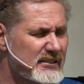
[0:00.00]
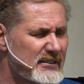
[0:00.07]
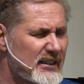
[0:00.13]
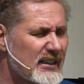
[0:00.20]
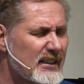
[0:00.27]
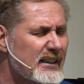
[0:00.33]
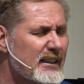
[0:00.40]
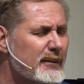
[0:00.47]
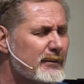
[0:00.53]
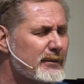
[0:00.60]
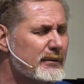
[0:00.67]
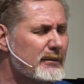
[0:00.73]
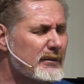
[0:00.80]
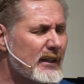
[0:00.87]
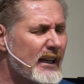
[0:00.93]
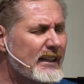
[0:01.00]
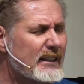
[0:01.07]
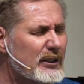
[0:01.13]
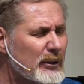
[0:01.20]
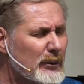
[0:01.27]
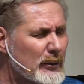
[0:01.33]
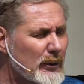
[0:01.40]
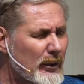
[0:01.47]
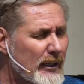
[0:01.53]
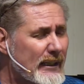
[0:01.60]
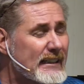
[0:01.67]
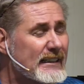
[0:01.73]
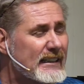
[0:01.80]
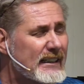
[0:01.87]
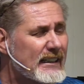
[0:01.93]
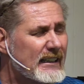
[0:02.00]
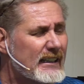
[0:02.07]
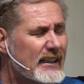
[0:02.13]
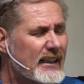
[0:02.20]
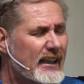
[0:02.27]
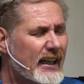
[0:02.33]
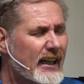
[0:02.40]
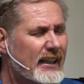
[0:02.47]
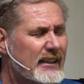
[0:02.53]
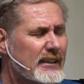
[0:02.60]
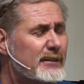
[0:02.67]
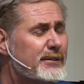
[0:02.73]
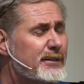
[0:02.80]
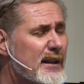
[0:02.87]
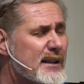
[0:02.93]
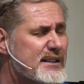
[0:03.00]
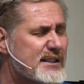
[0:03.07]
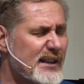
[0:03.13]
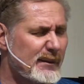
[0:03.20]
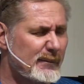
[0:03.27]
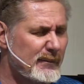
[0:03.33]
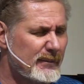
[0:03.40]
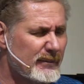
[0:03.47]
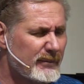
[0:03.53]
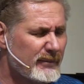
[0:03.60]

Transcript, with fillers: to live like you, Lord, and it offends them.